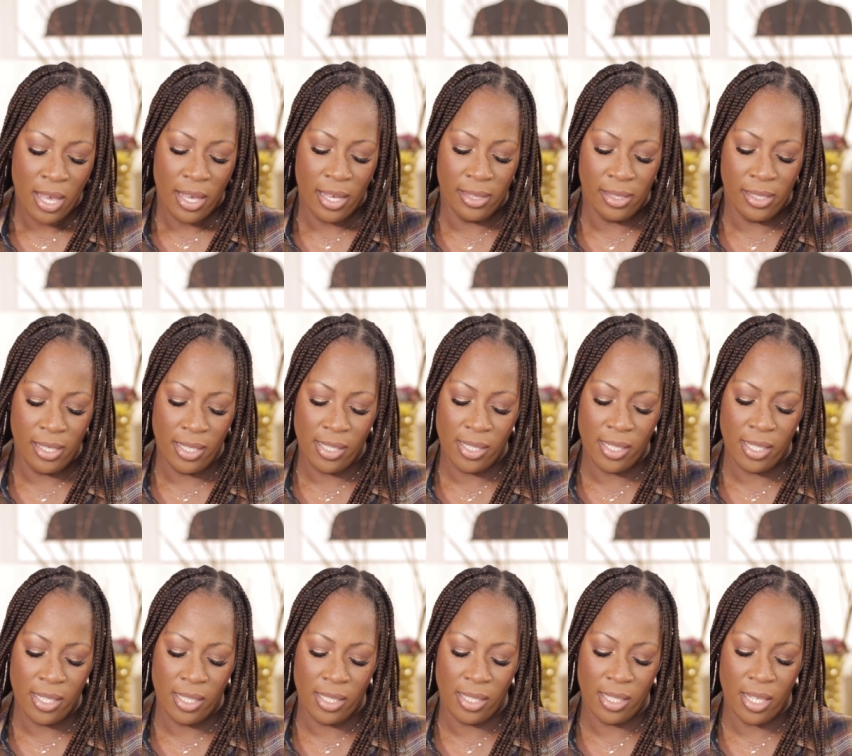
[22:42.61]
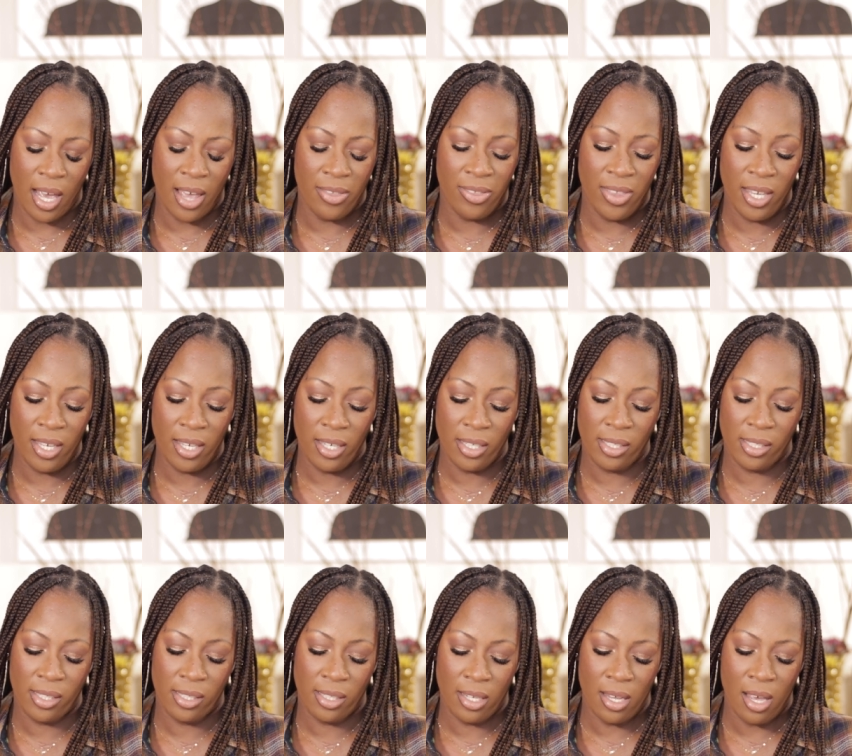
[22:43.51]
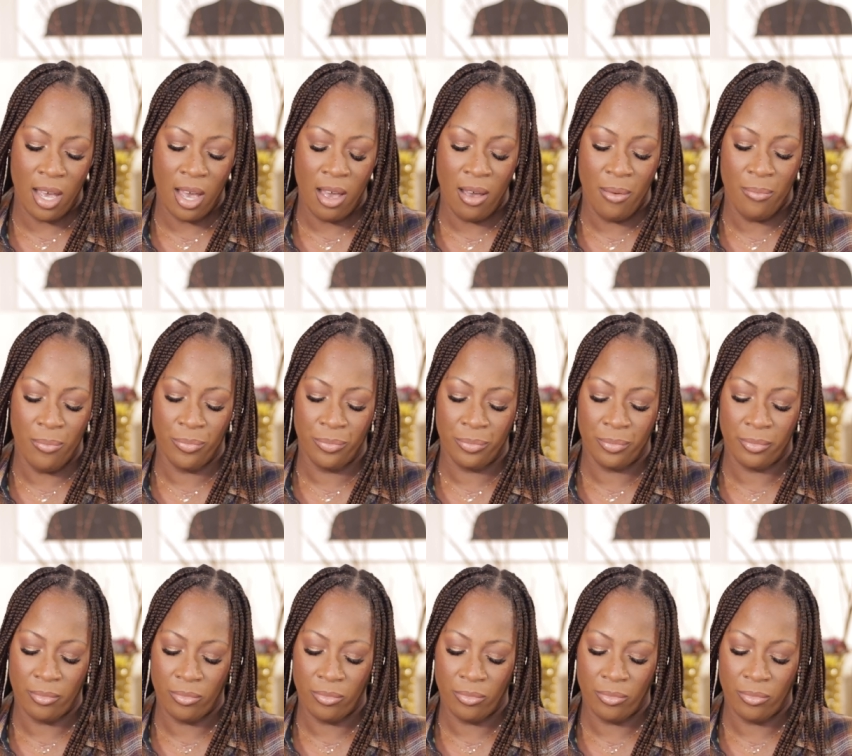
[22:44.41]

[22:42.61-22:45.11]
And this is, I think it's um,